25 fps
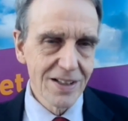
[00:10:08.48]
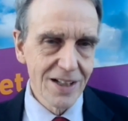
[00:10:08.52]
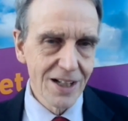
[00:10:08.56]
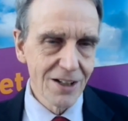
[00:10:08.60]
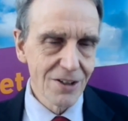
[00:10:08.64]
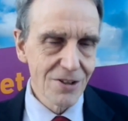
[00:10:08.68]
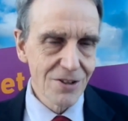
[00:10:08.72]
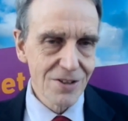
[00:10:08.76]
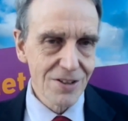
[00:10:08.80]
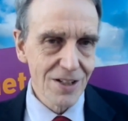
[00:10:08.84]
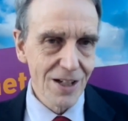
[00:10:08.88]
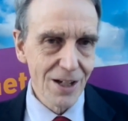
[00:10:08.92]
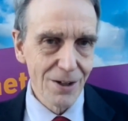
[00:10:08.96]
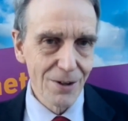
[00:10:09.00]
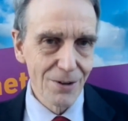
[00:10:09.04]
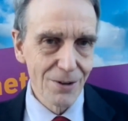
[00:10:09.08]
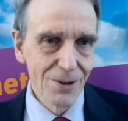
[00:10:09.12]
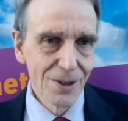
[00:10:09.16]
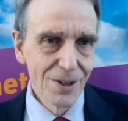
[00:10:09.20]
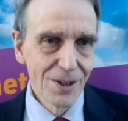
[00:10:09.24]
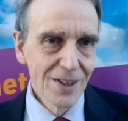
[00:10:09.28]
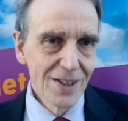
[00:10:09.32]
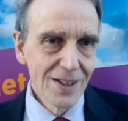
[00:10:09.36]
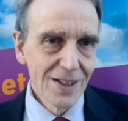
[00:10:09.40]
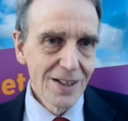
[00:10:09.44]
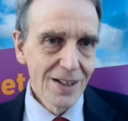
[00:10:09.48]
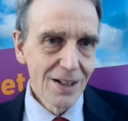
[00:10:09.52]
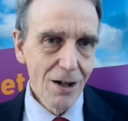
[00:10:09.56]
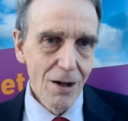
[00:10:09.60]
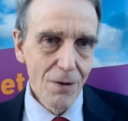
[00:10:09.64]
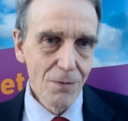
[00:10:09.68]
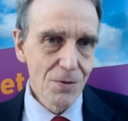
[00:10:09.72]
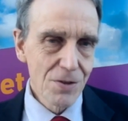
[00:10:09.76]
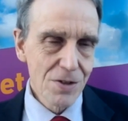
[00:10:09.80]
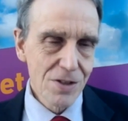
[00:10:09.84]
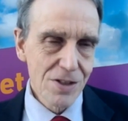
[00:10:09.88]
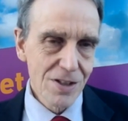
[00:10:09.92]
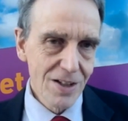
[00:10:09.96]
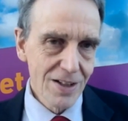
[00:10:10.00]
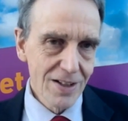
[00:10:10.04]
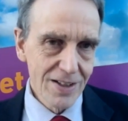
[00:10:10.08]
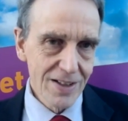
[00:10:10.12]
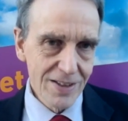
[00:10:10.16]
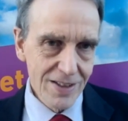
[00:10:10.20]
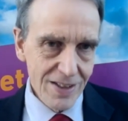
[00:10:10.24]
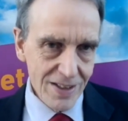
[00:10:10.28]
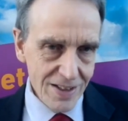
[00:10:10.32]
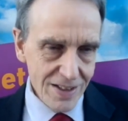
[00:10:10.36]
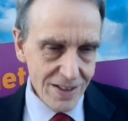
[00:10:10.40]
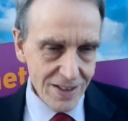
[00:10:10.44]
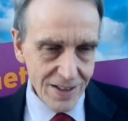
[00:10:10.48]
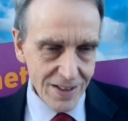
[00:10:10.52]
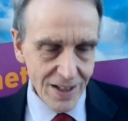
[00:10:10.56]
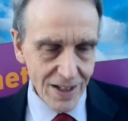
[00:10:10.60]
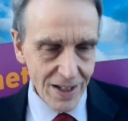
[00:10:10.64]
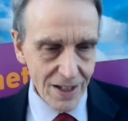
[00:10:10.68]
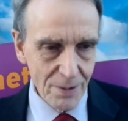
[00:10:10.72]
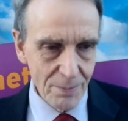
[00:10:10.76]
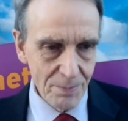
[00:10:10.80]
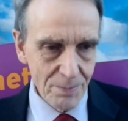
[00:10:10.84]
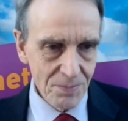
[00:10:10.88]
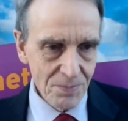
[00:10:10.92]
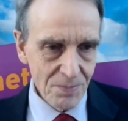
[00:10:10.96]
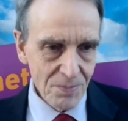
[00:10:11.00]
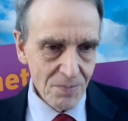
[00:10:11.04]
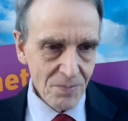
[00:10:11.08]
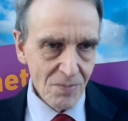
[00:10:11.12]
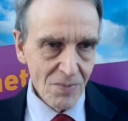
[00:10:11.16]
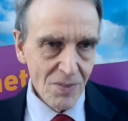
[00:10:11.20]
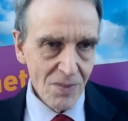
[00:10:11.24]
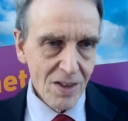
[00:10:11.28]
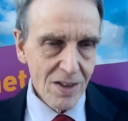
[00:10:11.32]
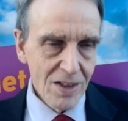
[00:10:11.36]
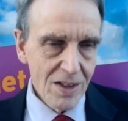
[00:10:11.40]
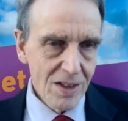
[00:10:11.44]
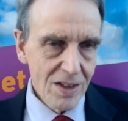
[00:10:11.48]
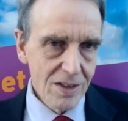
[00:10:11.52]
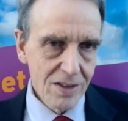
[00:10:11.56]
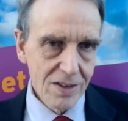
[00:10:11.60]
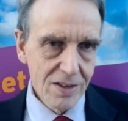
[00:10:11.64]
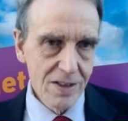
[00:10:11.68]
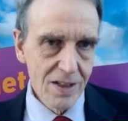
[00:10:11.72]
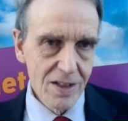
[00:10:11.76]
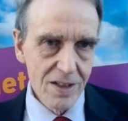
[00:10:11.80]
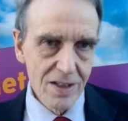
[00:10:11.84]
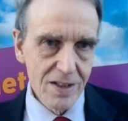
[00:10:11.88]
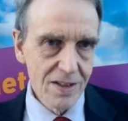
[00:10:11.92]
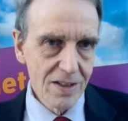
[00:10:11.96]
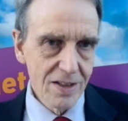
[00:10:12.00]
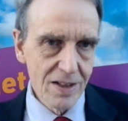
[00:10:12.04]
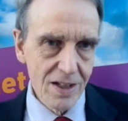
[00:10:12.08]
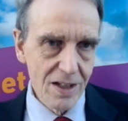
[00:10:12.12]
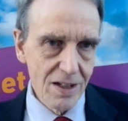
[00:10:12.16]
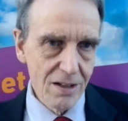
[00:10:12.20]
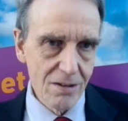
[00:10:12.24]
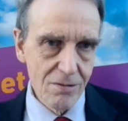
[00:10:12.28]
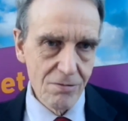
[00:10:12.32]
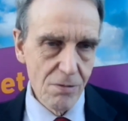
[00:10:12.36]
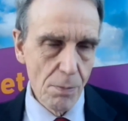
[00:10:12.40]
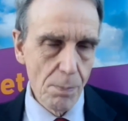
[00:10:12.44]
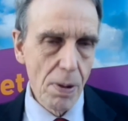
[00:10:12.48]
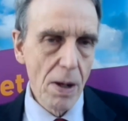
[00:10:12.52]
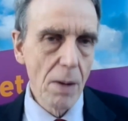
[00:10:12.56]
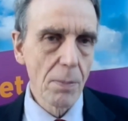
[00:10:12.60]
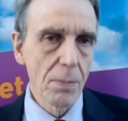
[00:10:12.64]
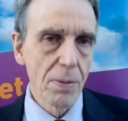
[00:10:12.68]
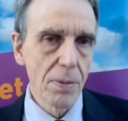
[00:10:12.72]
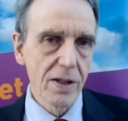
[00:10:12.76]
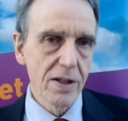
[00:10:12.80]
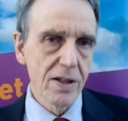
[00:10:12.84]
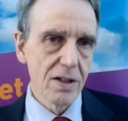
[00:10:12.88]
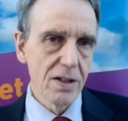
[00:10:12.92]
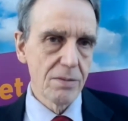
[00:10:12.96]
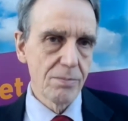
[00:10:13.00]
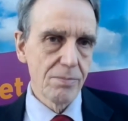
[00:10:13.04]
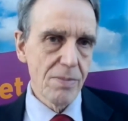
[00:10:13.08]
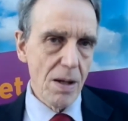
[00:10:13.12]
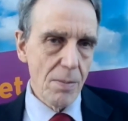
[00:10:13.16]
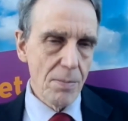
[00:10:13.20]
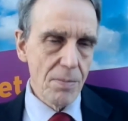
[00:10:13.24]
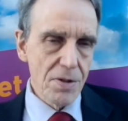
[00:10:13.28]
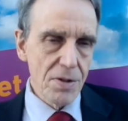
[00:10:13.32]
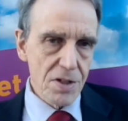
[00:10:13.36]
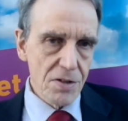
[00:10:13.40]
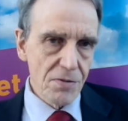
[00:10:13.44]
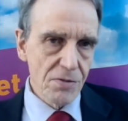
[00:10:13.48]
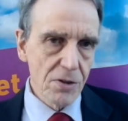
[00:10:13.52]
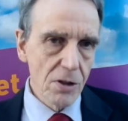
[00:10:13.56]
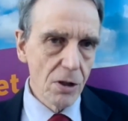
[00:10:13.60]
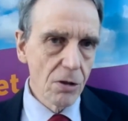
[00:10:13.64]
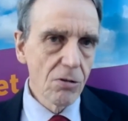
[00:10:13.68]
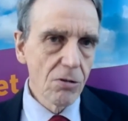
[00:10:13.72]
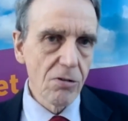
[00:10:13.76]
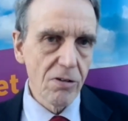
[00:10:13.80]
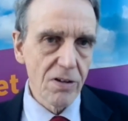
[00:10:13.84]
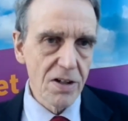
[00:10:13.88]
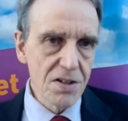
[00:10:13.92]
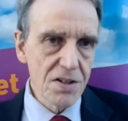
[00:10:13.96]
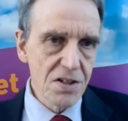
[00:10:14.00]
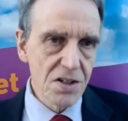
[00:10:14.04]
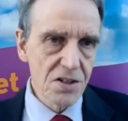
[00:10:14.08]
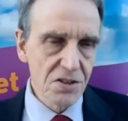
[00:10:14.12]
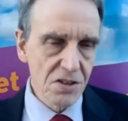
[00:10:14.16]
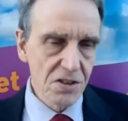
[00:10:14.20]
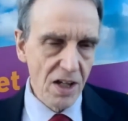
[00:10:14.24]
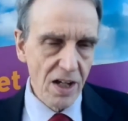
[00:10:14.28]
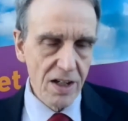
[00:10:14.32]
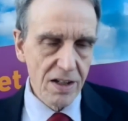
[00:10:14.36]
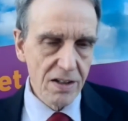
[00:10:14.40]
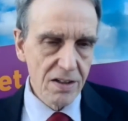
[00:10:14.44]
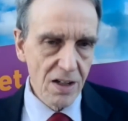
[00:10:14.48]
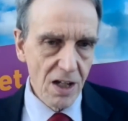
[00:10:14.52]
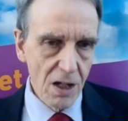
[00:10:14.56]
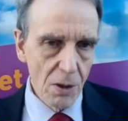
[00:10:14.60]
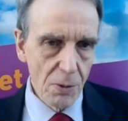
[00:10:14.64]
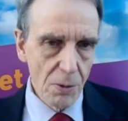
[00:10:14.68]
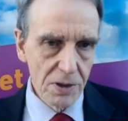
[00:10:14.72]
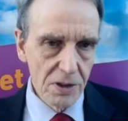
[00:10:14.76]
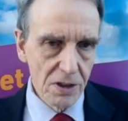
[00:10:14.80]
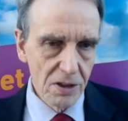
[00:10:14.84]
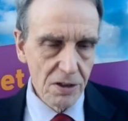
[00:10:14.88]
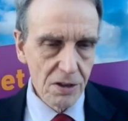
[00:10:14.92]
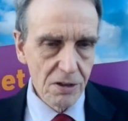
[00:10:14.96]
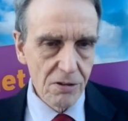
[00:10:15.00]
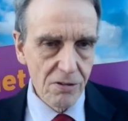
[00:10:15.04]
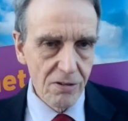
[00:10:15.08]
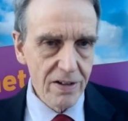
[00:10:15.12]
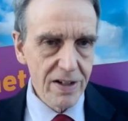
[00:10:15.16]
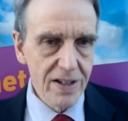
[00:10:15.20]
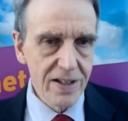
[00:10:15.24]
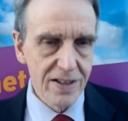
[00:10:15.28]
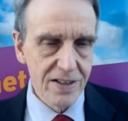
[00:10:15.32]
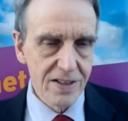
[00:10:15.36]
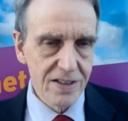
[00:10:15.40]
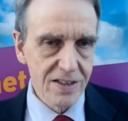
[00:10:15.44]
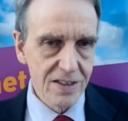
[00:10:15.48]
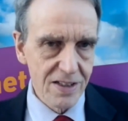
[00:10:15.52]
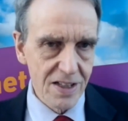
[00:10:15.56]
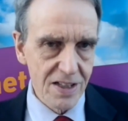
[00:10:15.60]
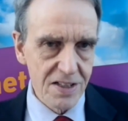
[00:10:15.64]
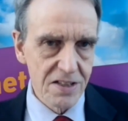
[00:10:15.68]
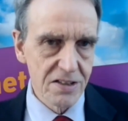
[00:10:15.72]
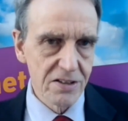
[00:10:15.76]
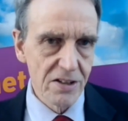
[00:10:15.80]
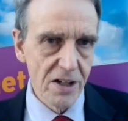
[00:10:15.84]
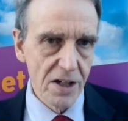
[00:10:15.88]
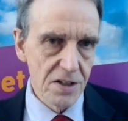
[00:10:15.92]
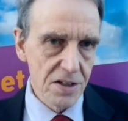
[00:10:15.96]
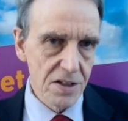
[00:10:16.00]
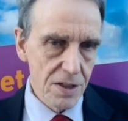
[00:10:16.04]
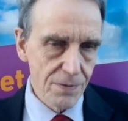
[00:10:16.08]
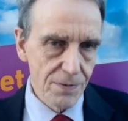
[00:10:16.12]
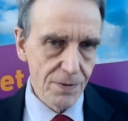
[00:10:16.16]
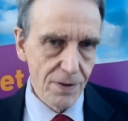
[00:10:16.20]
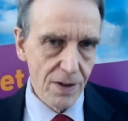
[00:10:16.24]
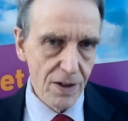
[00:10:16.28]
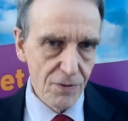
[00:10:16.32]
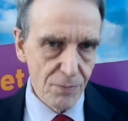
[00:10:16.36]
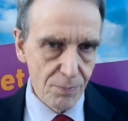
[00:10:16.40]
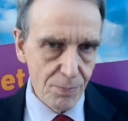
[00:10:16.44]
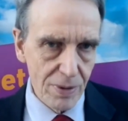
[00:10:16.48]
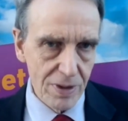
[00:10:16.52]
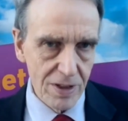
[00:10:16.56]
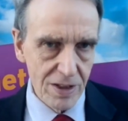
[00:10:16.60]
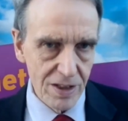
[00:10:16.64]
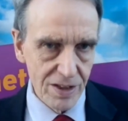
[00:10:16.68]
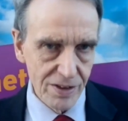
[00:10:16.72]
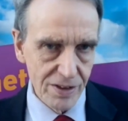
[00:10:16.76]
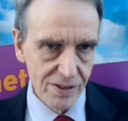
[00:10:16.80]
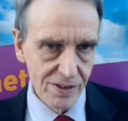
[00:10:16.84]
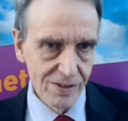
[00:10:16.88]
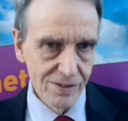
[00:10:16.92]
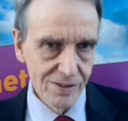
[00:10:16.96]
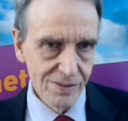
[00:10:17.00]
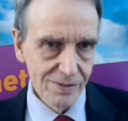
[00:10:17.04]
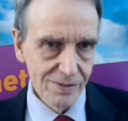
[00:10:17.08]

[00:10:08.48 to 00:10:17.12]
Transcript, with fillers: you know, so obviously the um, the uh, Republican members of Congress are saying no, we're not agreeing to this 95 billion.